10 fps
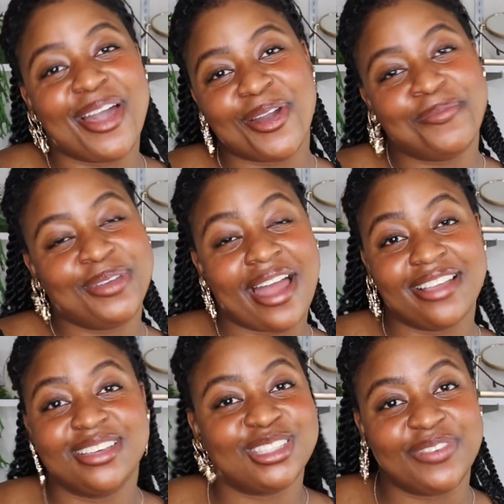I hope you
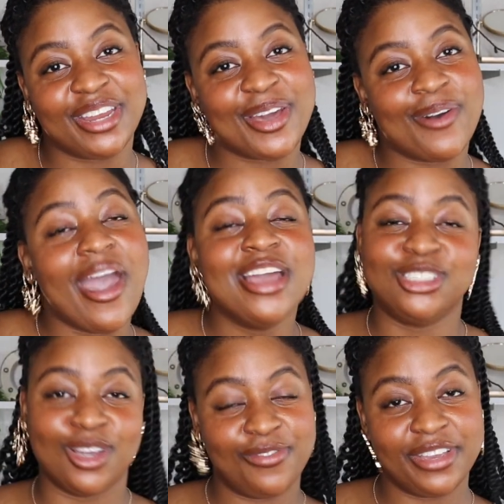liked this video.
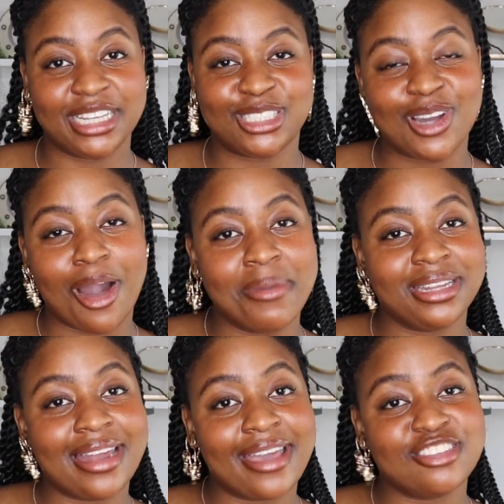Don't forget to
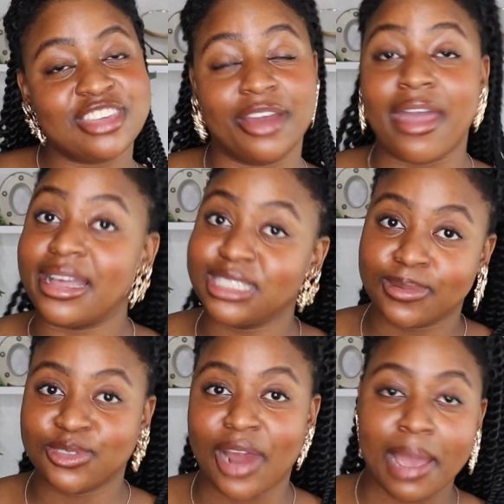comment, like, share, and
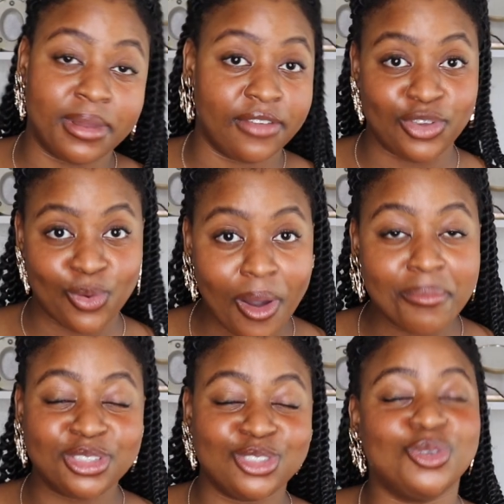subscribe. And if you
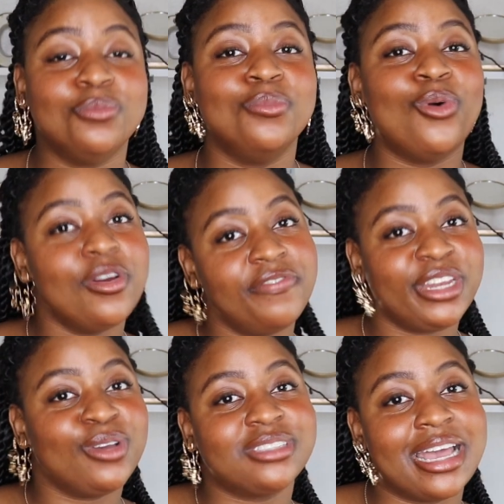want me to do more
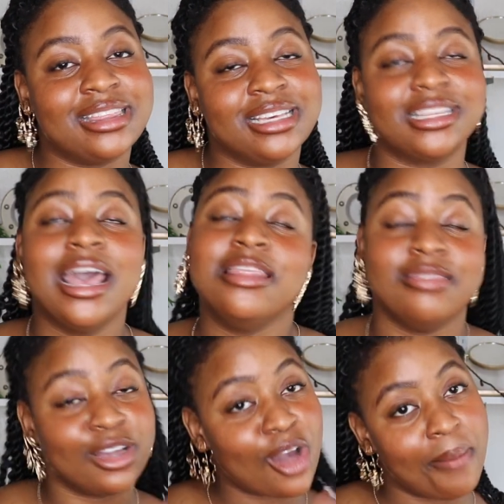videos like this,
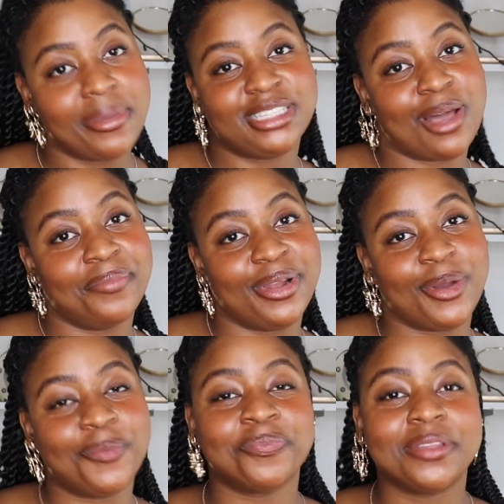then comment down
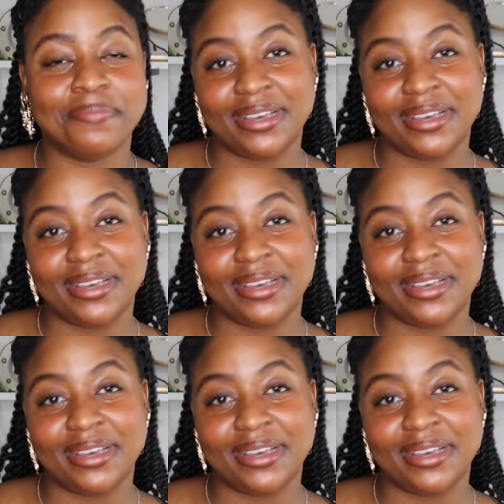below.